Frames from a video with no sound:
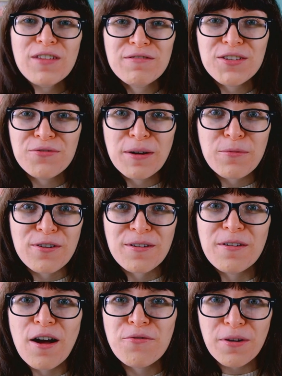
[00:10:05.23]
loves
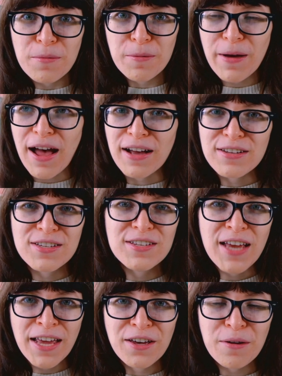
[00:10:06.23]
ephemera. Ephemera packs,
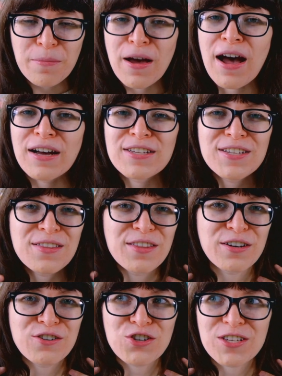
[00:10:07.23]
die cut packs,
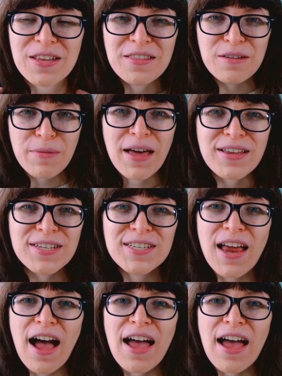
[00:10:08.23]
they're just the best.